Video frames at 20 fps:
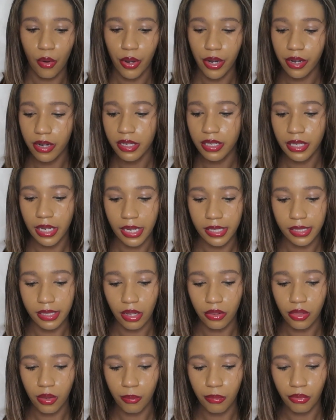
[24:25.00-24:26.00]
we're gonna test
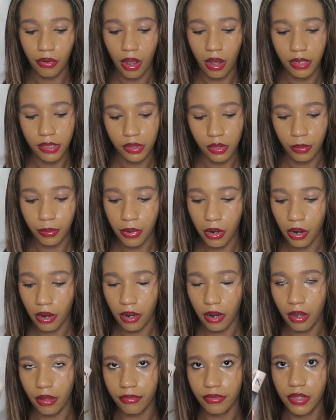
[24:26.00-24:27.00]
out the bronzer
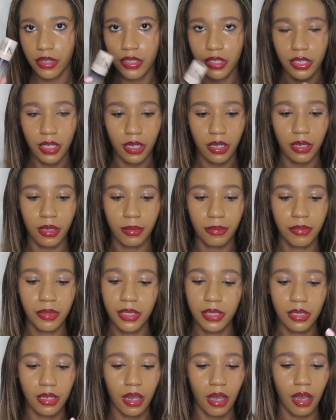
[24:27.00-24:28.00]
part of the
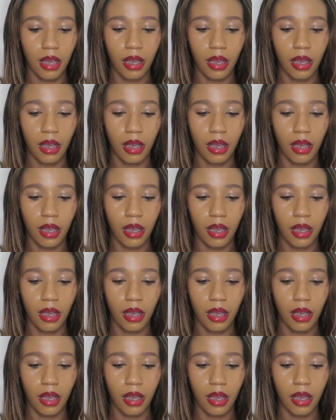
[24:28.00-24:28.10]
dibs.